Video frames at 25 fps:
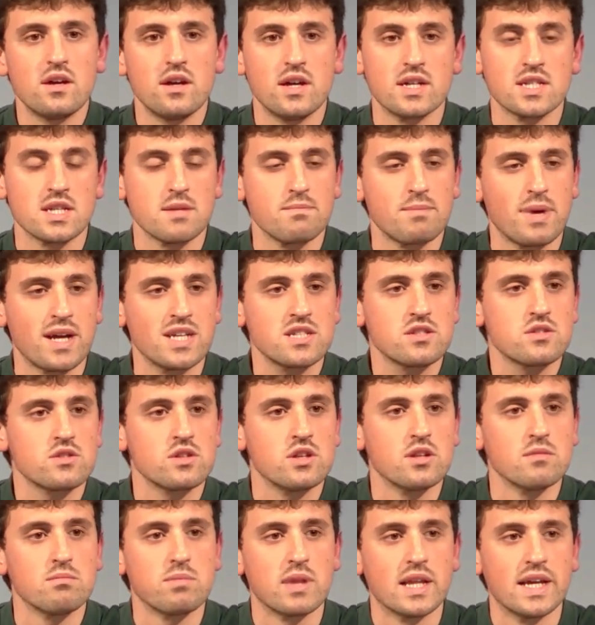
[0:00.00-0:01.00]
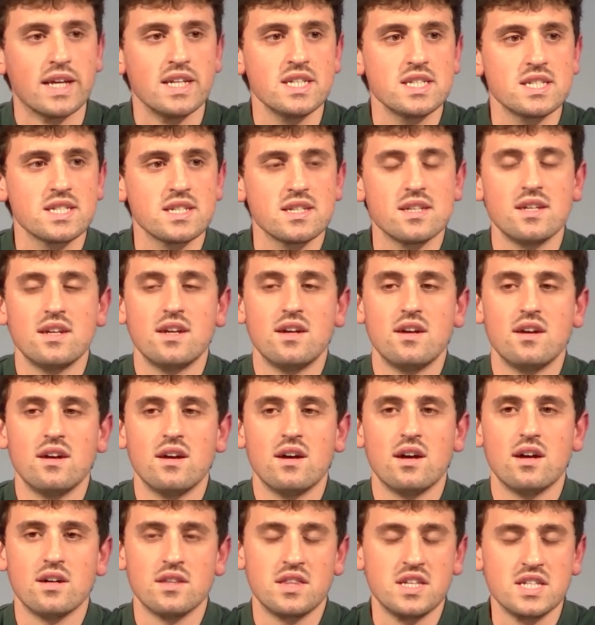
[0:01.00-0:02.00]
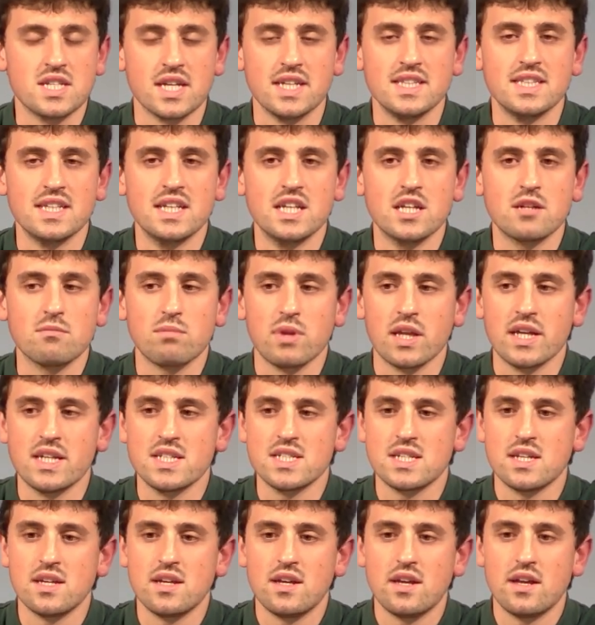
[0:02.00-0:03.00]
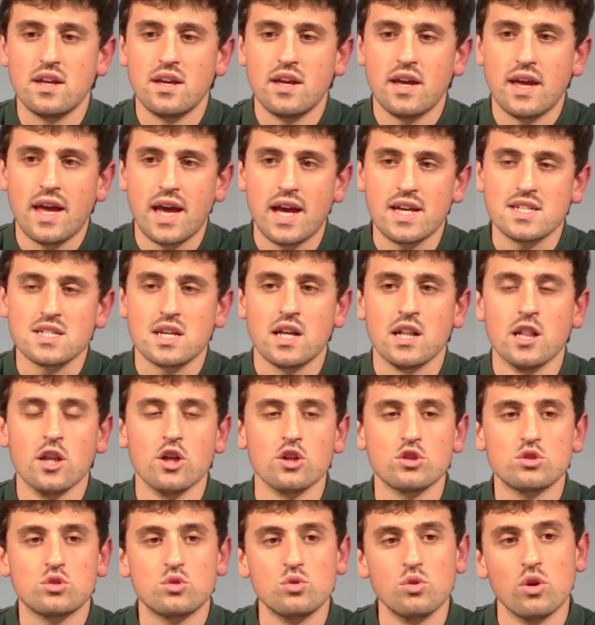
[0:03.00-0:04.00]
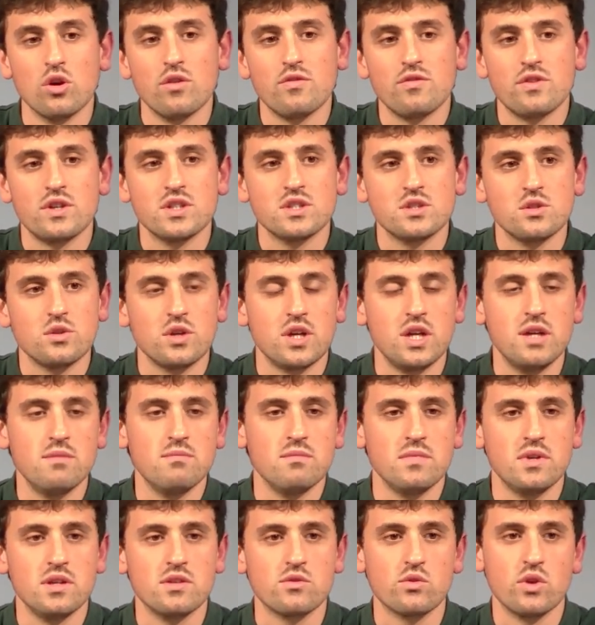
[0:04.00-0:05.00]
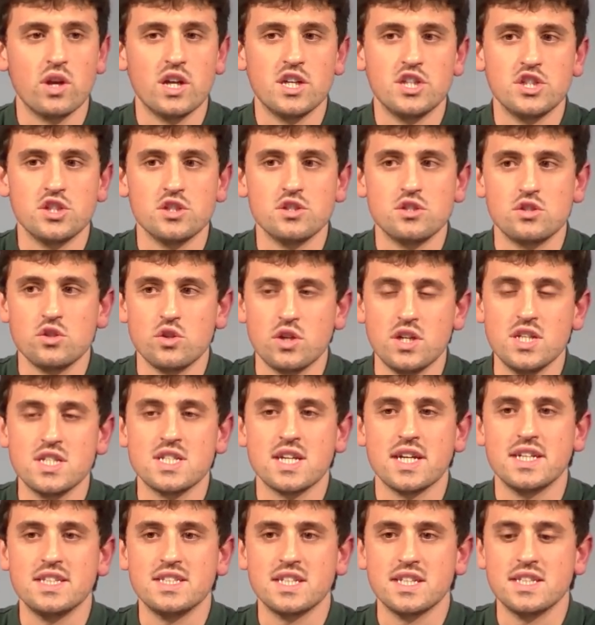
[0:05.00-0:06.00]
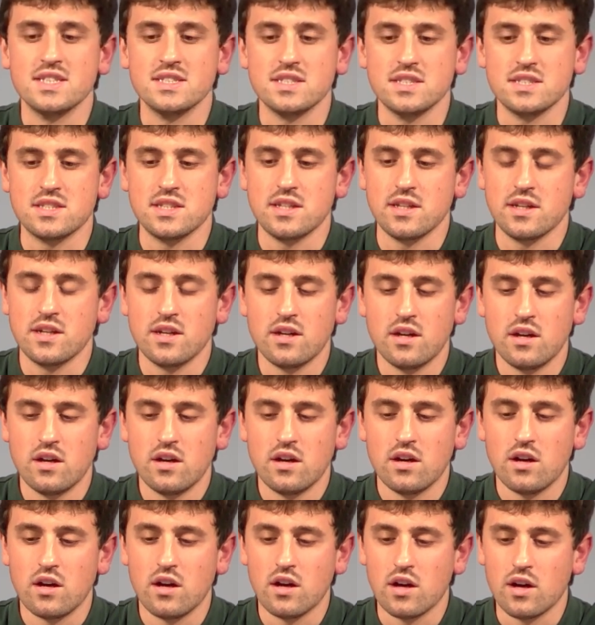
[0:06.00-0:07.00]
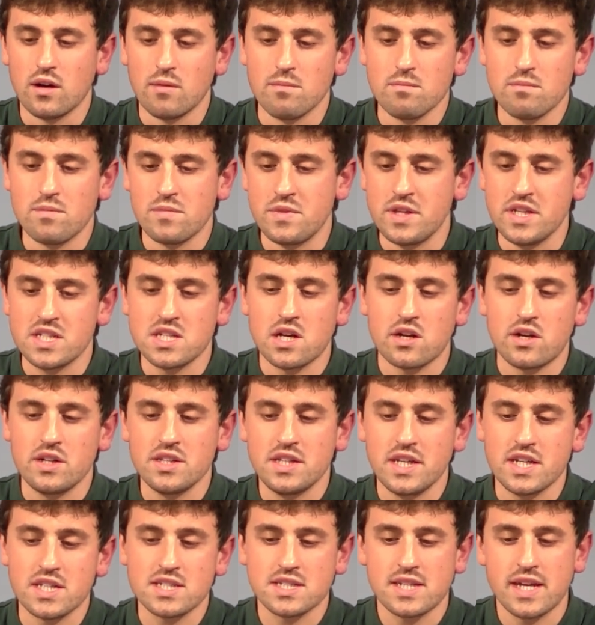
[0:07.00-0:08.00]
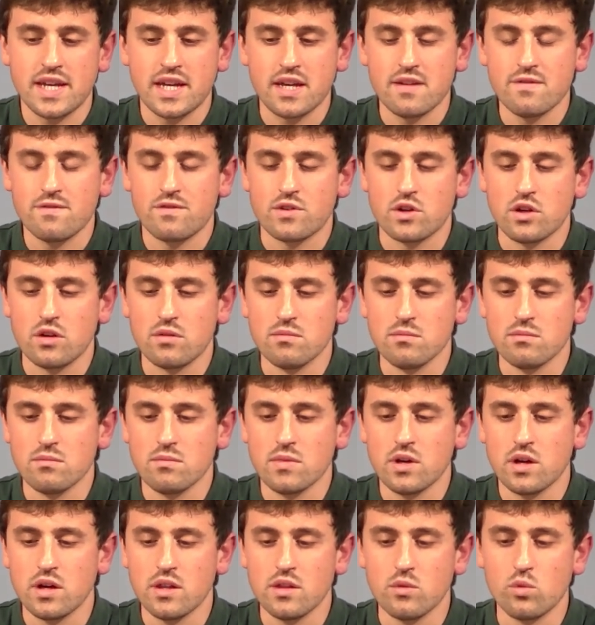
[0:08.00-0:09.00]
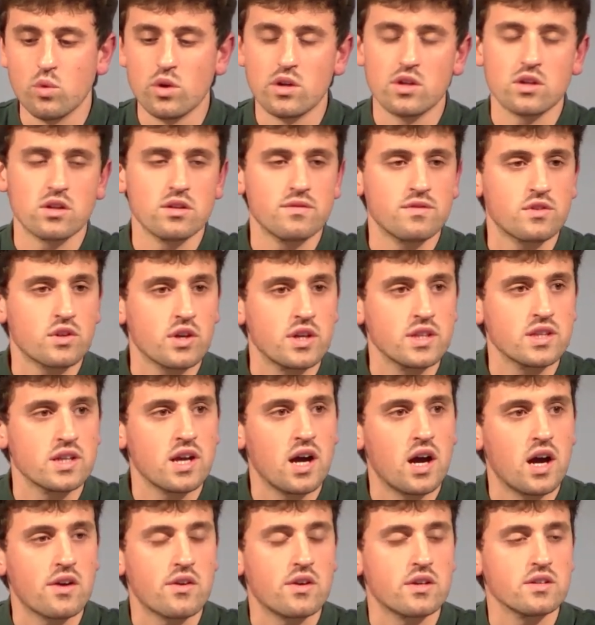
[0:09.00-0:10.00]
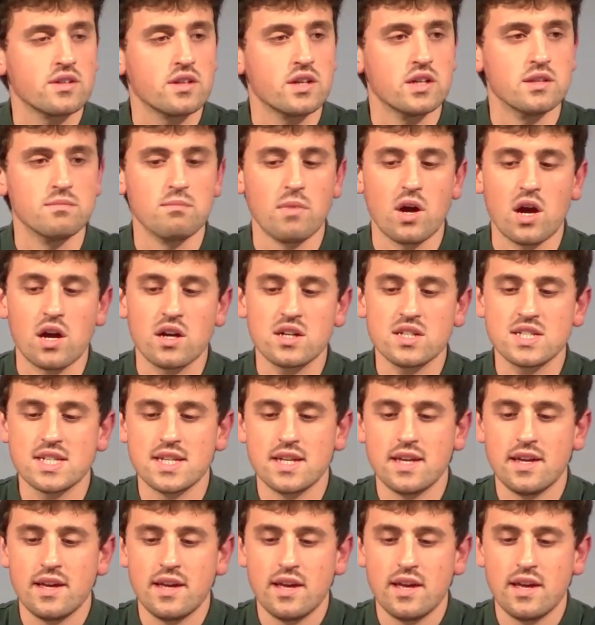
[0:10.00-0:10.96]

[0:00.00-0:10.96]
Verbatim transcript: as a pastoral place, uh, this idyllic place, has a lot to offer to him in relation to his identity. Um, these are ideas taken from uh, the work of Greg Garrard and Marx,